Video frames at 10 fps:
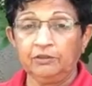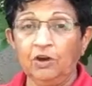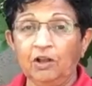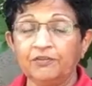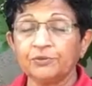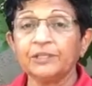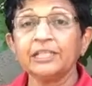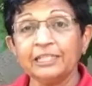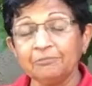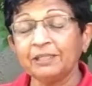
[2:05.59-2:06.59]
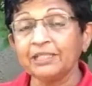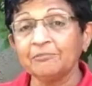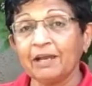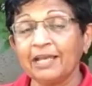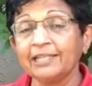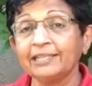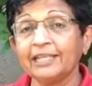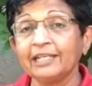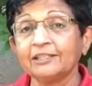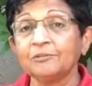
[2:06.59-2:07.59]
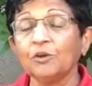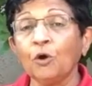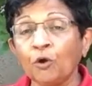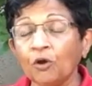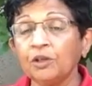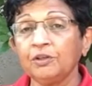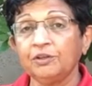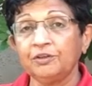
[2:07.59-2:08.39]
golf swing, keeping in mind that all